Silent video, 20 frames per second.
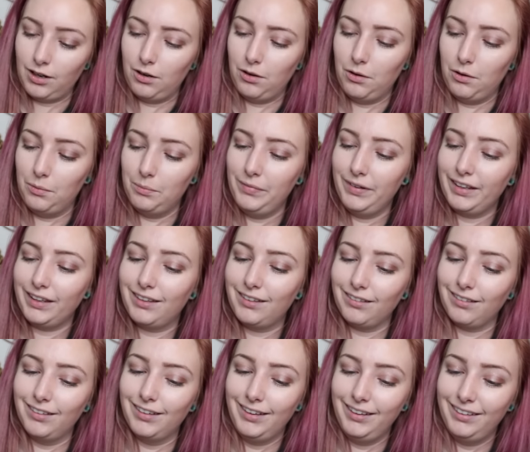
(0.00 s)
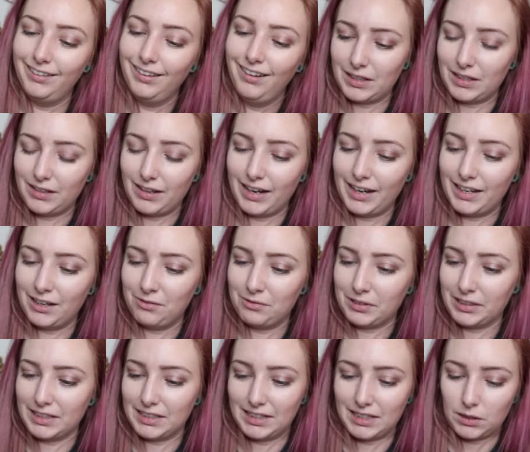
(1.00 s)
Oh my god. I didn't
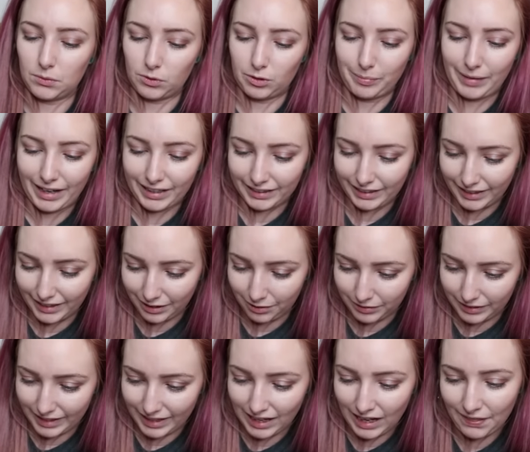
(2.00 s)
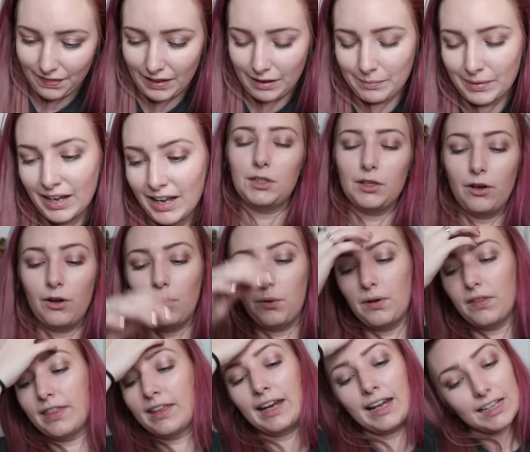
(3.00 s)
realize these were magnetic when I got them.
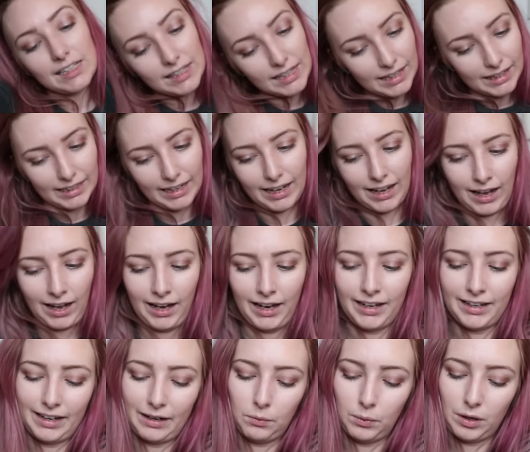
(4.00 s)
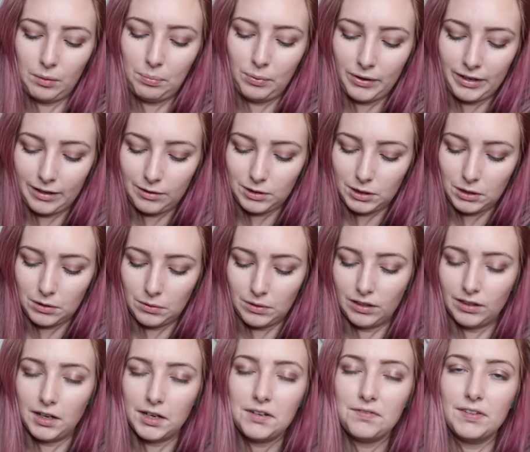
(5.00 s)
So the next thing that I got, and I want to point out too, a
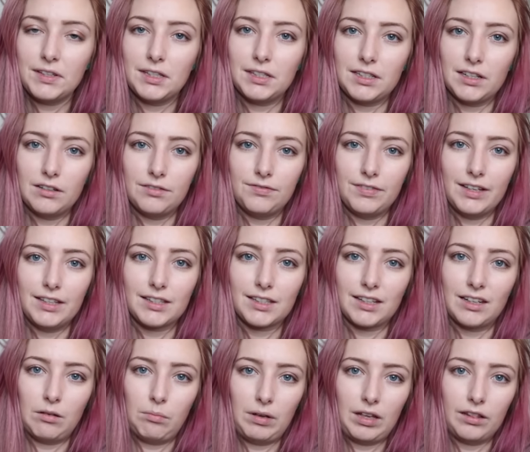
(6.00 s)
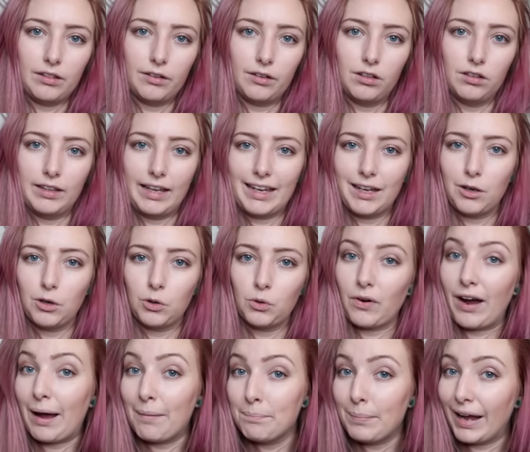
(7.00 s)
lot of this stuff is going to be little like
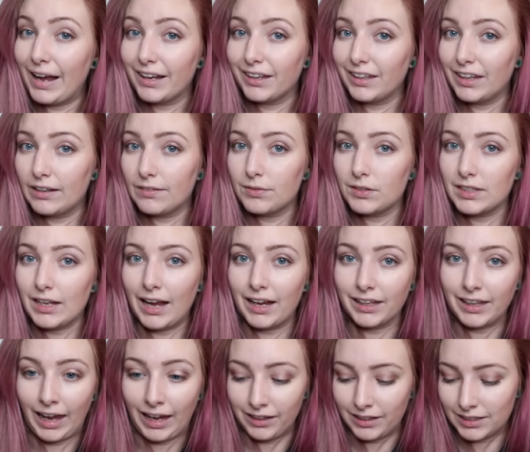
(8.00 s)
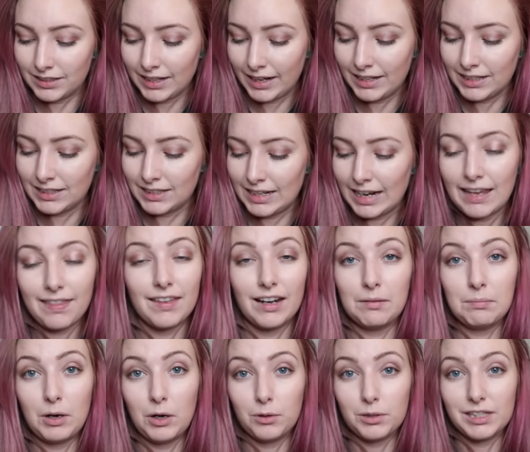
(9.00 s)
grab bag gifts at Galentine's Day that
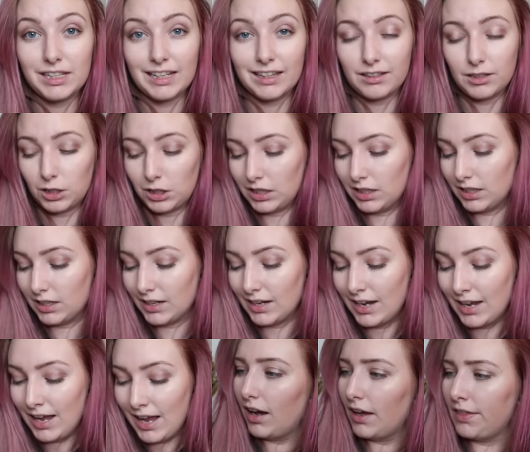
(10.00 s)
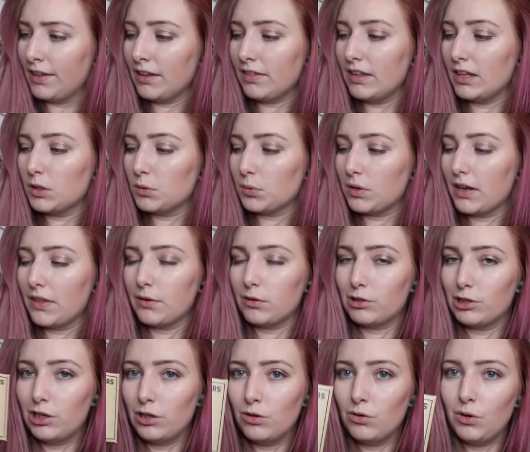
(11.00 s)
I'm hosting this year. I think these were either
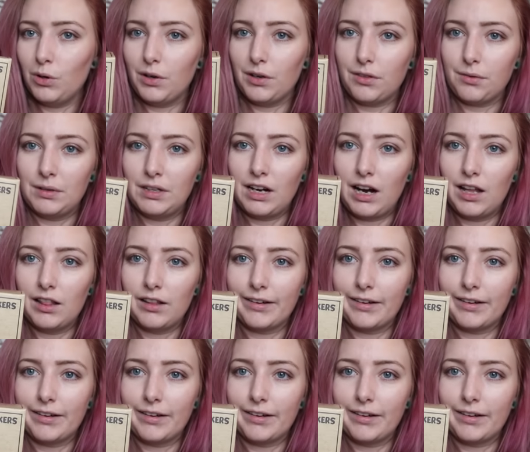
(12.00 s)
$2 or $3,